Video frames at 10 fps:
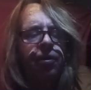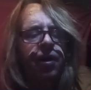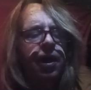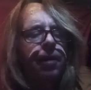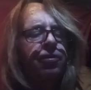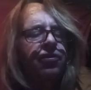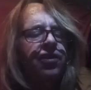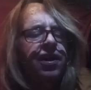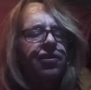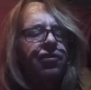and
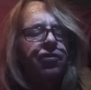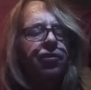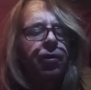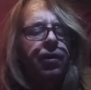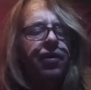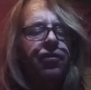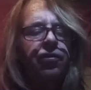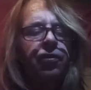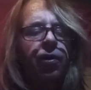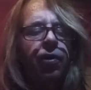proceeded to soak his
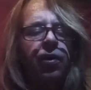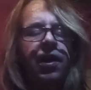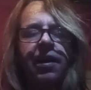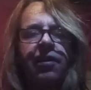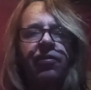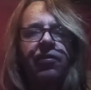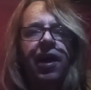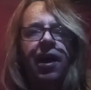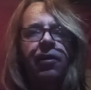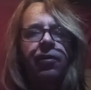soul in
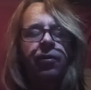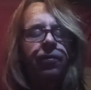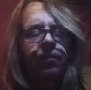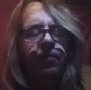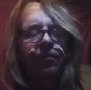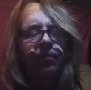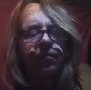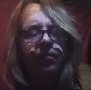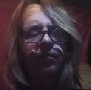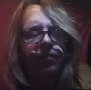scandal.
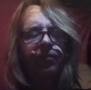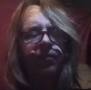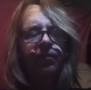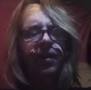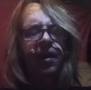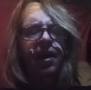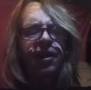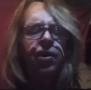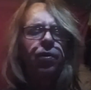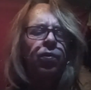And
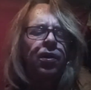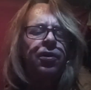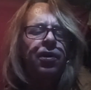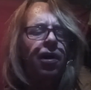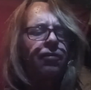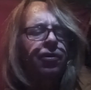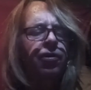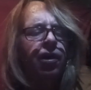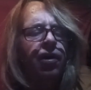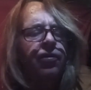Hugh wandered off
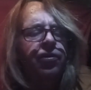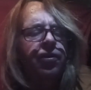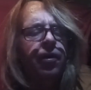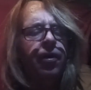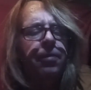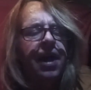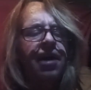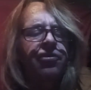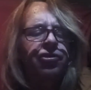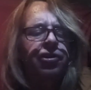across the
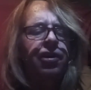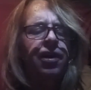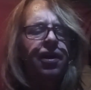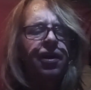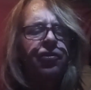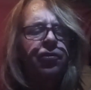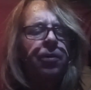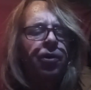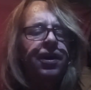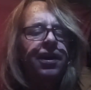pasture,
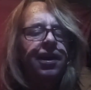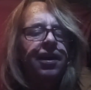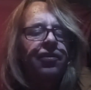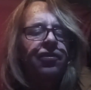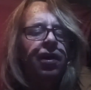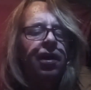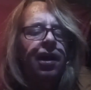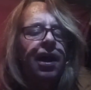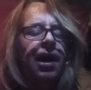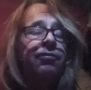smoking his after